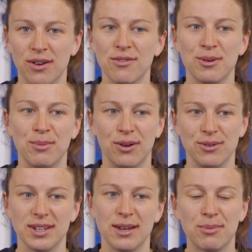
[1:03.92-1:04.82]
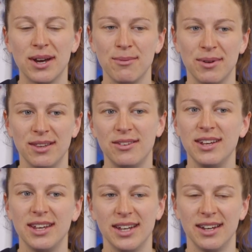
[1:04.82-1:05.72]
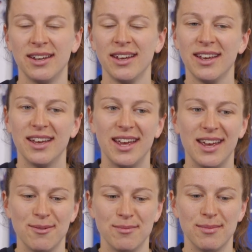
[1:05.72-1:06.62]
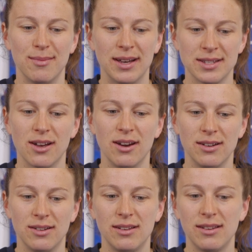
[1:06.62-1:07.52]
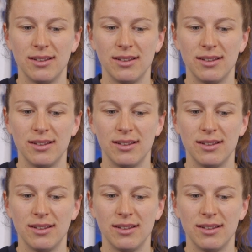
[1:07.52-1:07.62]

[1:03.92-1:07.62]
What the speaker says: comfortable, it was like primary three, and I started